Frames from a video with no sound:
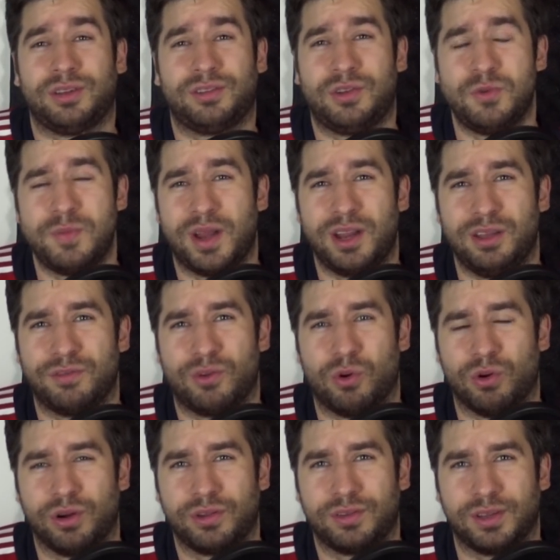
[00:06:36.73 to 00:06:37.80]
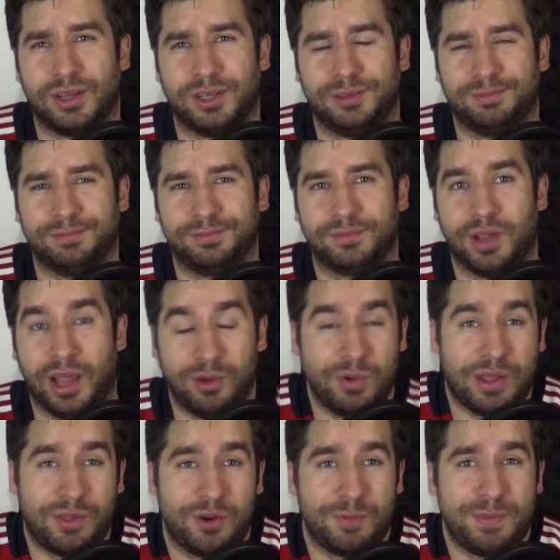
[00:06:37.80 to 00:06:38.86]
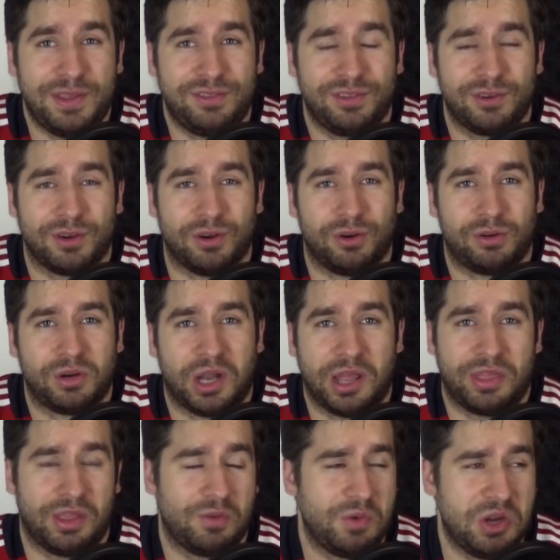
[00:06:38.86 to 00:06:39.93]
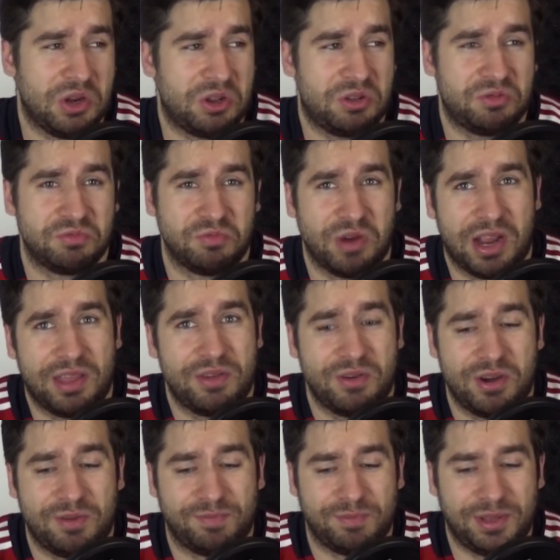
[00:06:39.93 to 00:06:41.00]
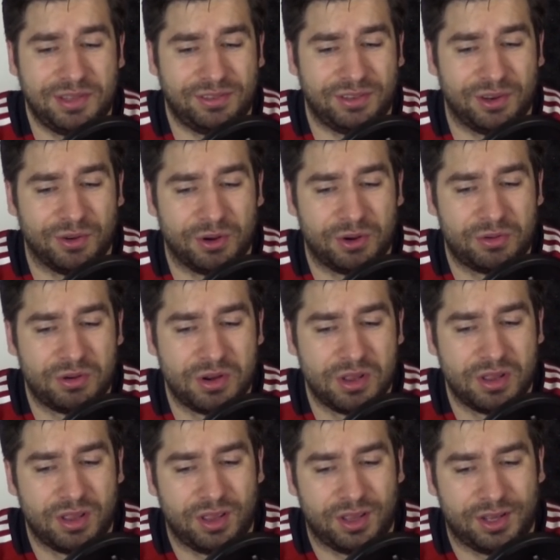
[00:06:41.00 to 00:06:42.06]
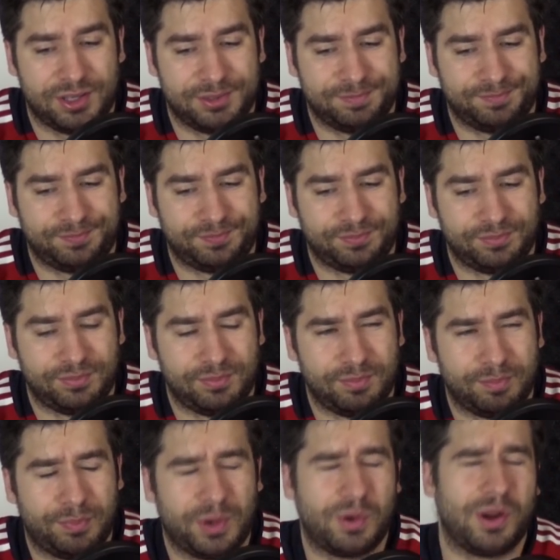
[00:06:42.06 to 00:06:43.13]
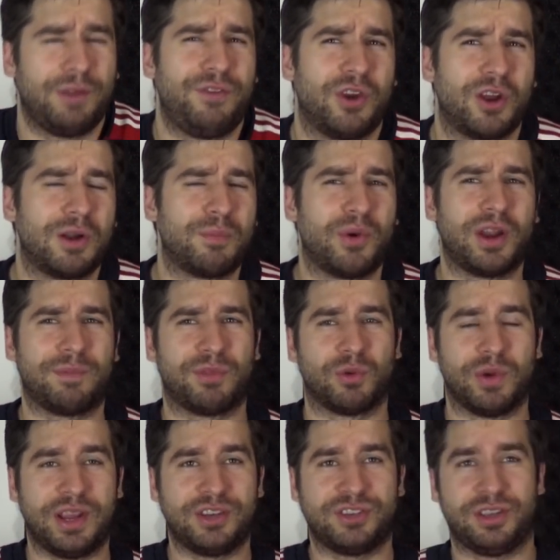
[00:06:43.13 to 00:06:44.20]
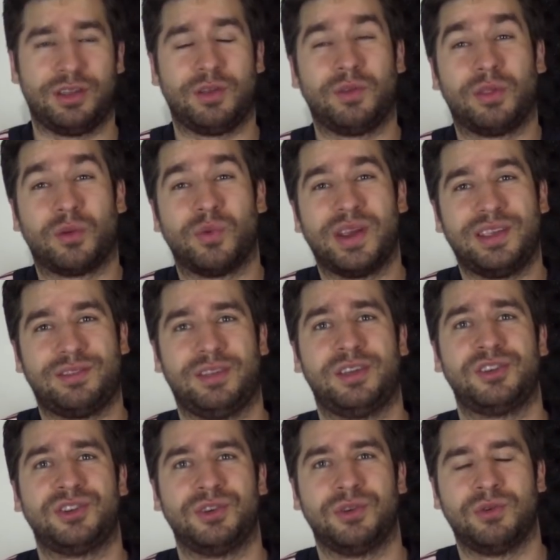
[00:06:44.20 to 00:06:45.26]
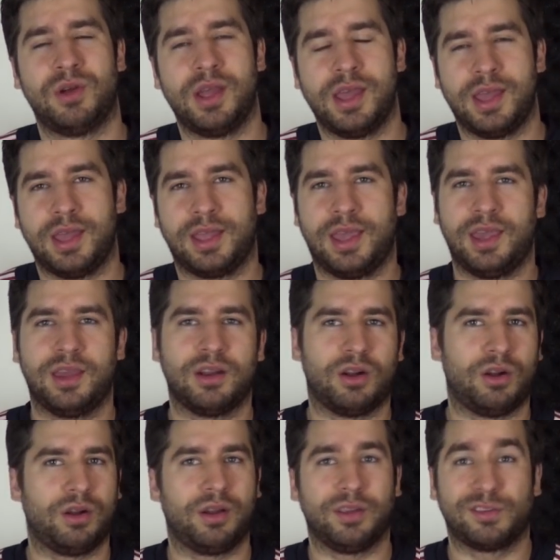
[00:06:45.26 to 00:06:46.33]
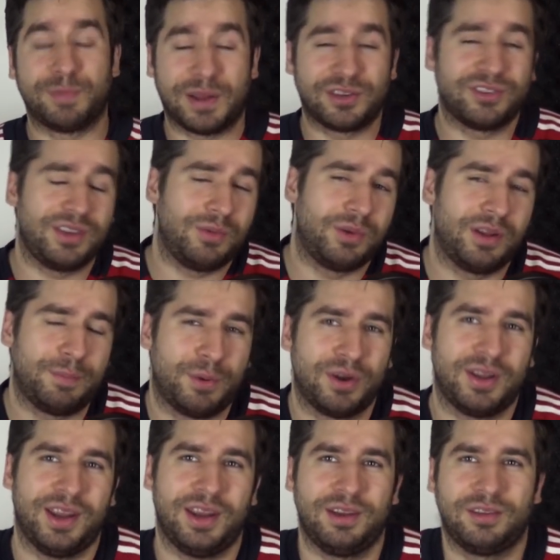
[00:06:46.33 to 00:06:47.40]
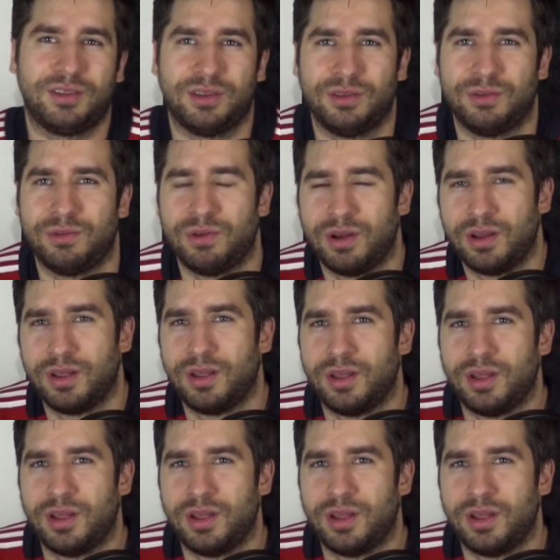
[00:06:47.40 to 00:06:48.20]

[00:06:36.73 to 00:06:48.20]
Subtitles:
it's too many, of course. I'd rather it be zero. I think we'd all rather it be zero. But if you're going to bring up the race issue, it can't, especially when it pertains to